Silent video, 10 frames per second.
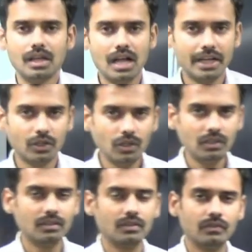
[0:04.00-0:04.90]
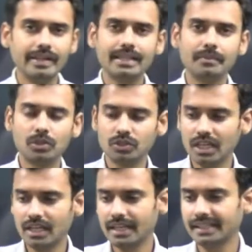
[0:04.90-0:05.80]
Hi all, welcome to
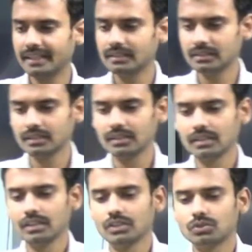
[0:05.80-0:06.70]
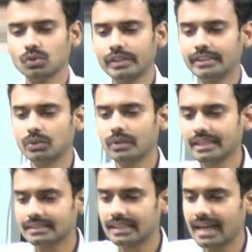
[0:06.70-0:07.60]
Sahara IAS. So in
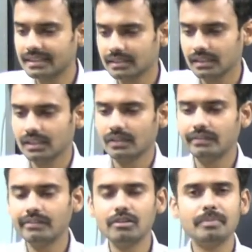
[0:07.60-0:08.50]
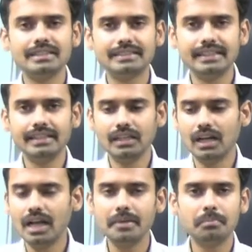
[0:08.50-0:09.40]
today's class, we will be seeing
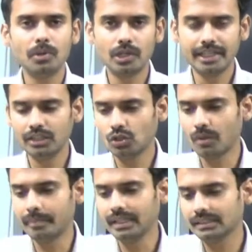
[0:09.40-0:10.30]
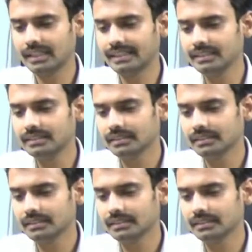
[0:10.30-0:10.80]
an important topic, that is